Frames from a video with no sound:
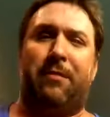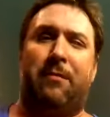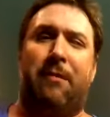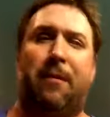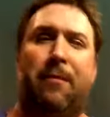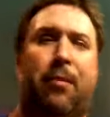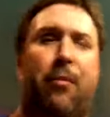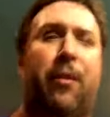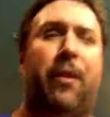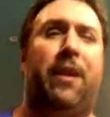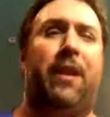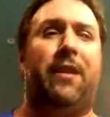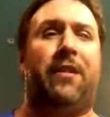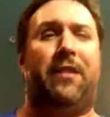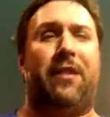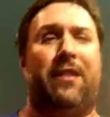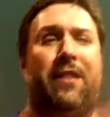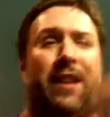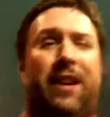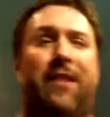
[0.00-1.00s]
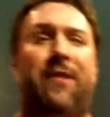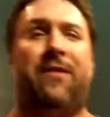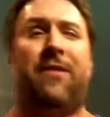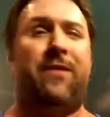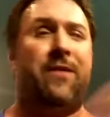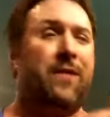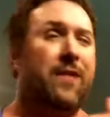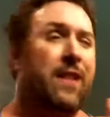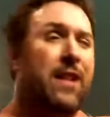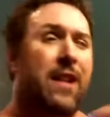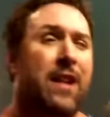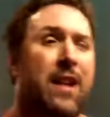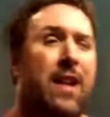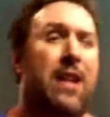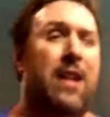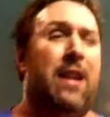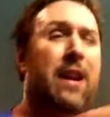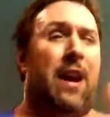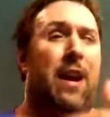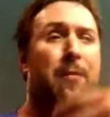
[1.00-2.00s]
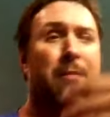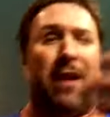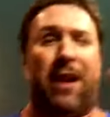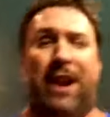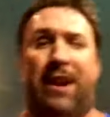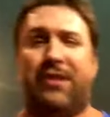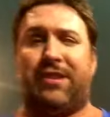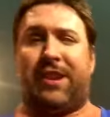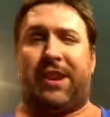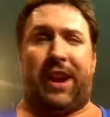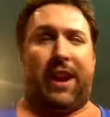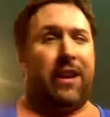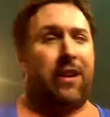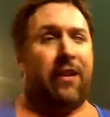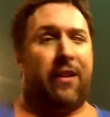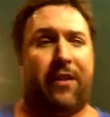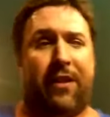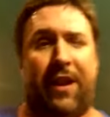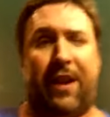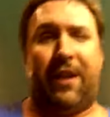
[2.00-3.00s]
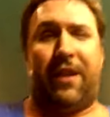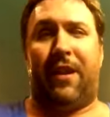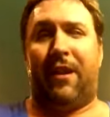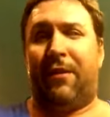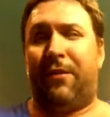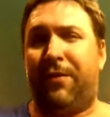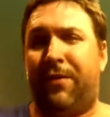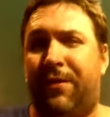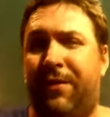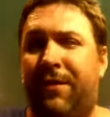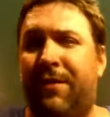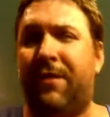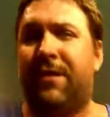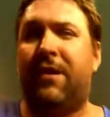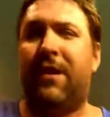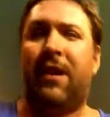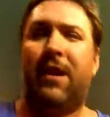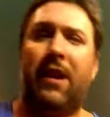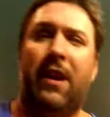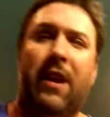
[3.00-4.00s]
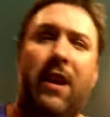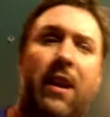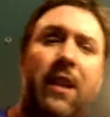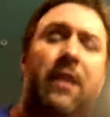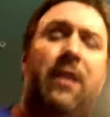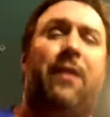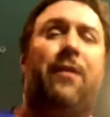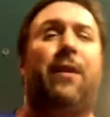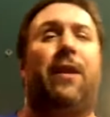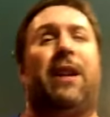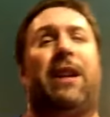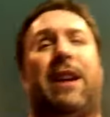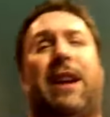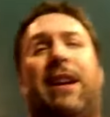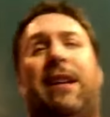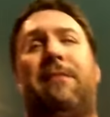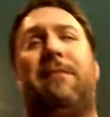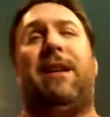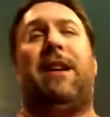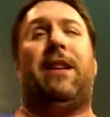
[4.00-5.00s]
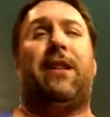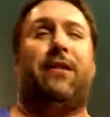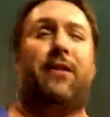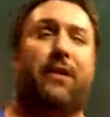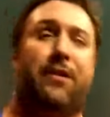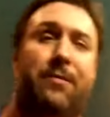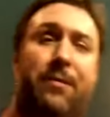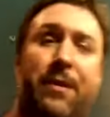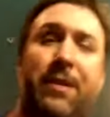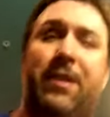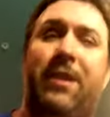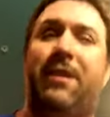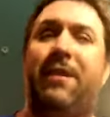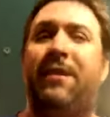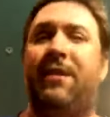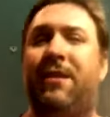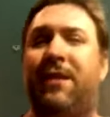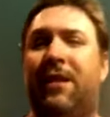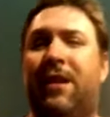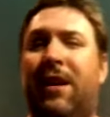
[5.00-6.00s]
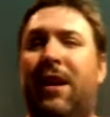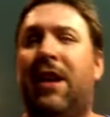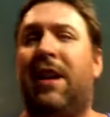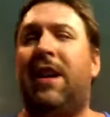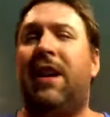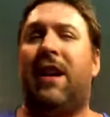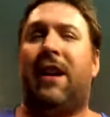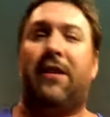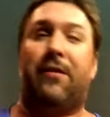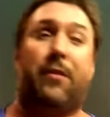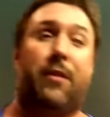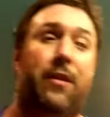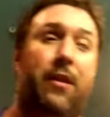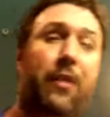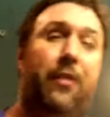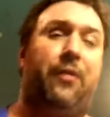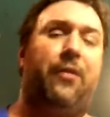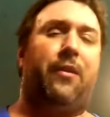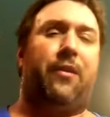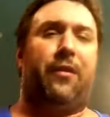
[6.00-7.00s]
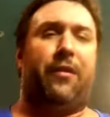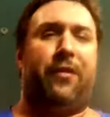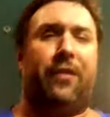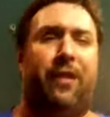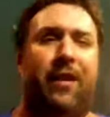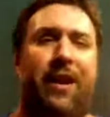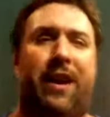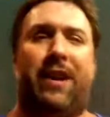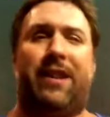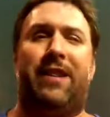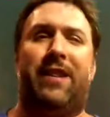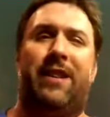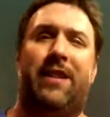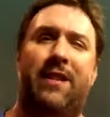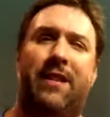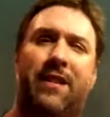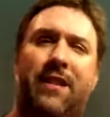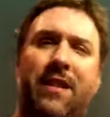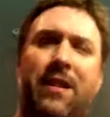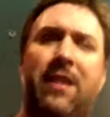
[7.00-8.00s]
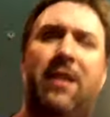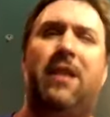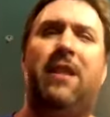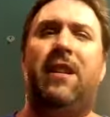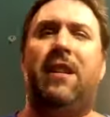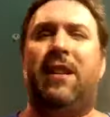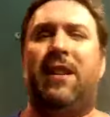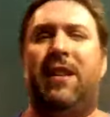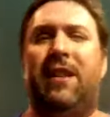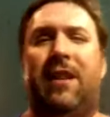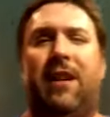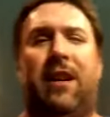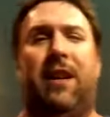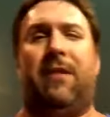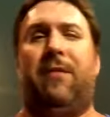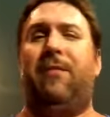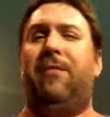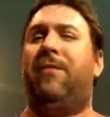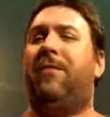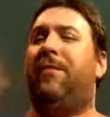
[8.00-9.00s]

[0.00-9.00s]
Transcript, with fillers: But my point is, is that I'm not educated on that enough to feel like I can make a judgment as whether you should or should not um,